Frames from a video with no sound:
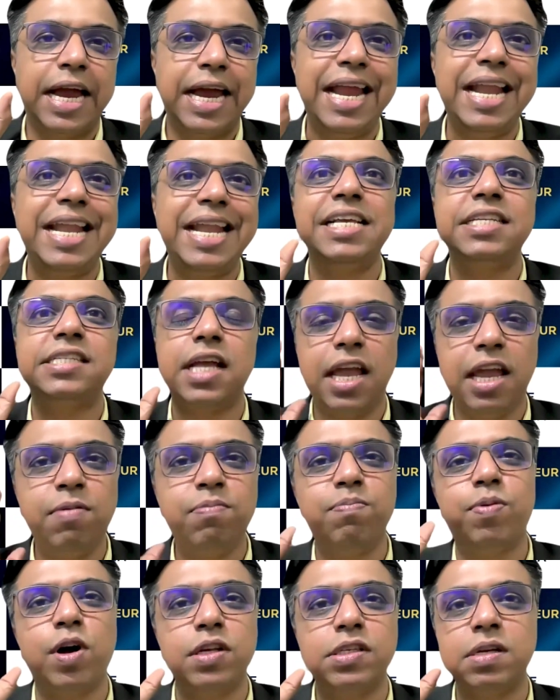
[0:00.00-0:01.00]
It is
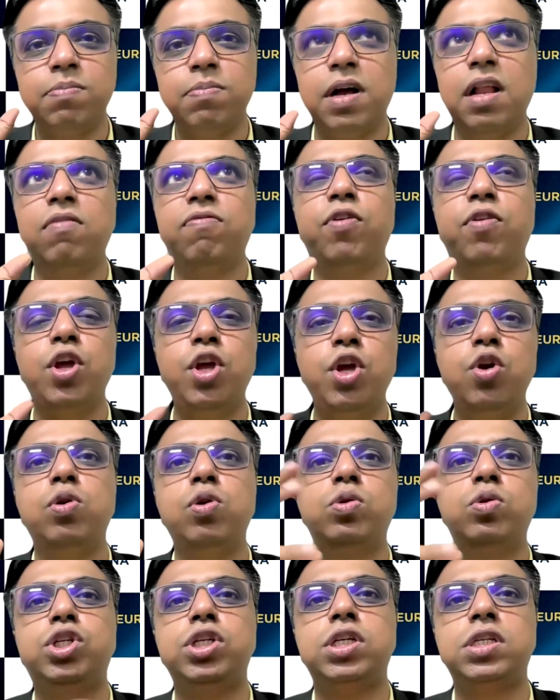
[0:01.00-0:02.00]
impossible for you
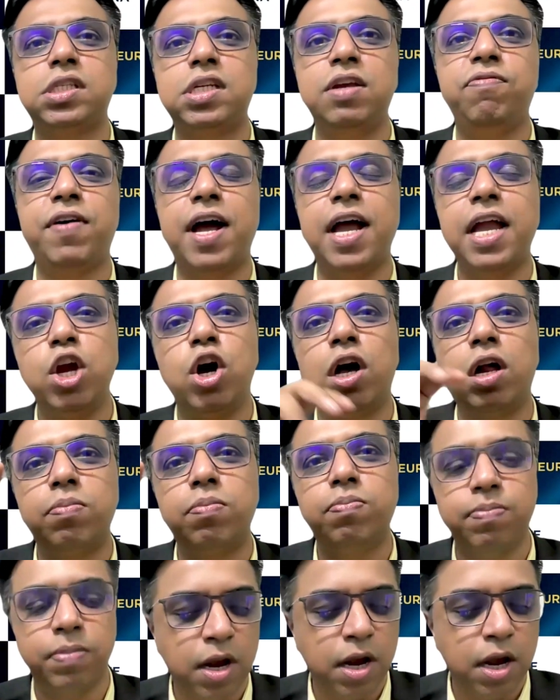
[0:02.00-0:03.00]
to justify
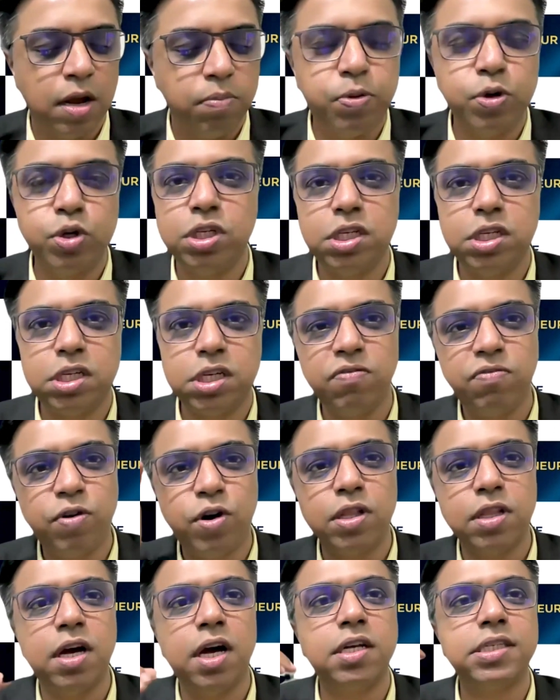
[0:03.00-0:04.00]
your position
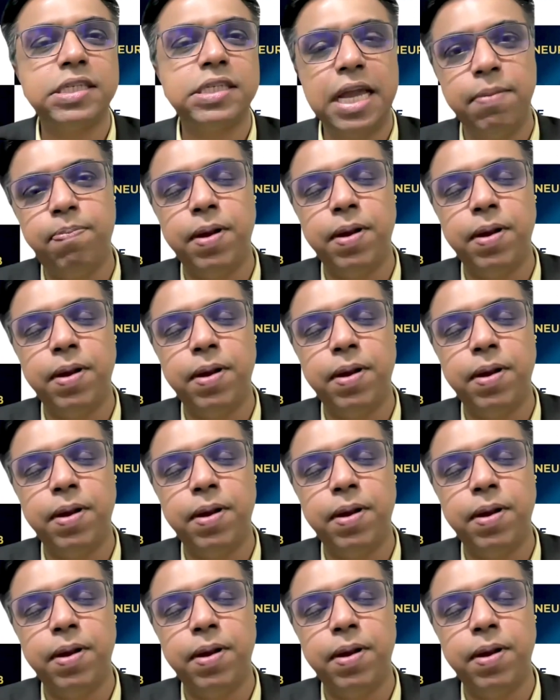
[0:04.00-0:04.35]
for the skip